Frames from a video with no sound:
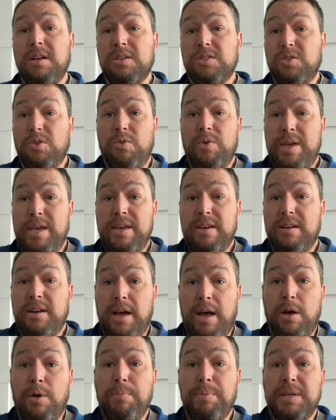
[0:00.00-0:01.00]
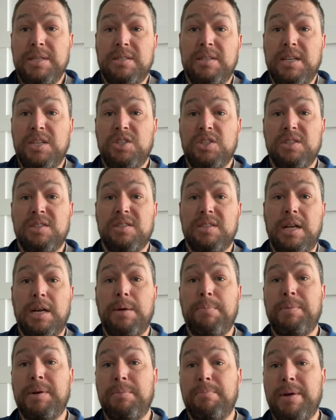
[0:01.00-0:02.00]
so he could help his nation set
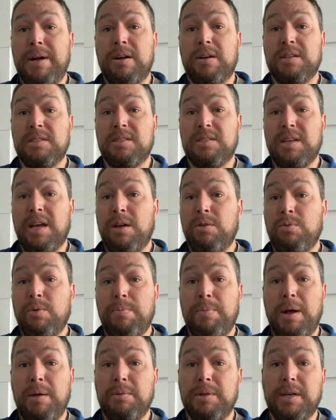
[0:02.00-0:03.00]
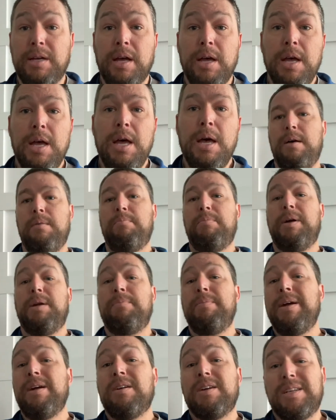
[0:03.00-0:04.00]
up an American-style republic. But
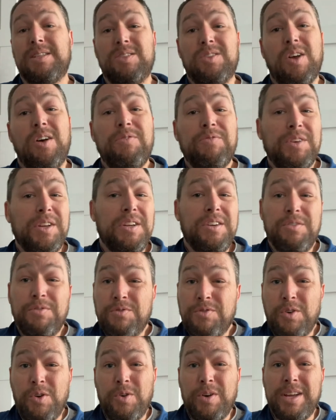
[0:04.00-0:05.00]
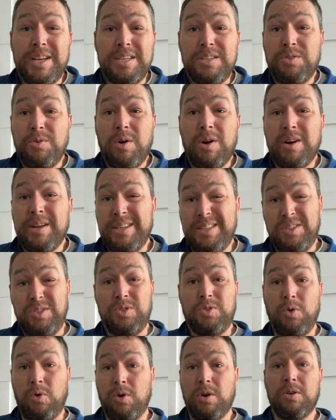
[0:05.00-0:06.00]
Americans, often deferring to our
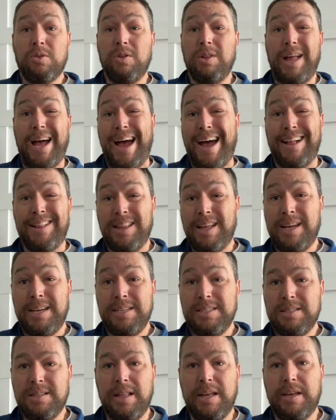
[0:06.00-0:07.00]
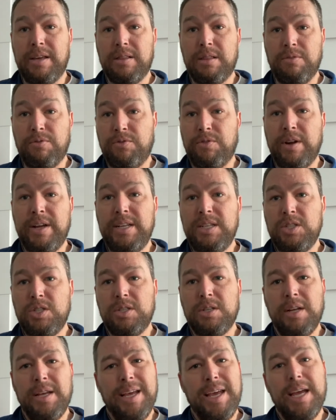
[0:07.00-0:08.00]
historical allies like the French,
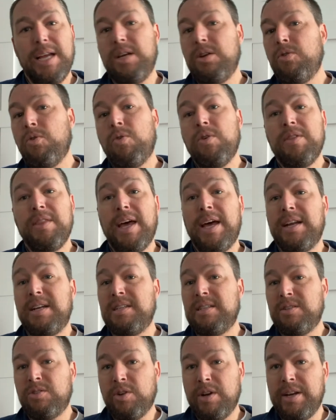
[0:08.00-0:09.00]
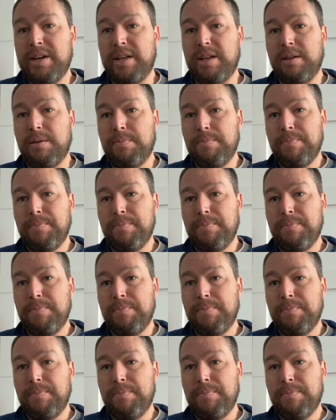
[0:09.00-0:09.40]
ignored that entreaty.